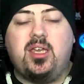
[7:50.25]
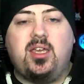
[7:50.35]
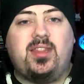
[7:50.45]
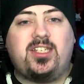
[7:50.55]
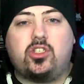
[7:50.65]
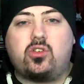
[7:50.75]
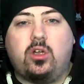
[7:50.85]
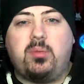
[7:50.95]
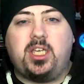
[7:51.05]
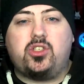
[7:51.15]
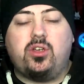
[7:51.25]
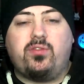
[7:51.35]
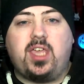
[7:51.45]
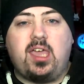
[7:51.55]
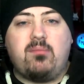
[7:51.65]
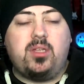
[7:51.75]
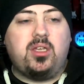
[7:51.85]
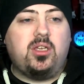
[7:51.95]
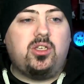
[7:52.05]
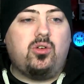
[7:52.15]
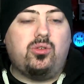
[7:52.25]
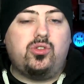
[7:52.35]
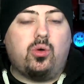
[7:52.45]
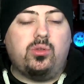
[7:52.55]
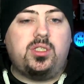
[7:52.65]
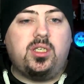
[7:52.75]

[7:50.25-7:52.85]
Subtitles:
This is going to be a tough game. Don't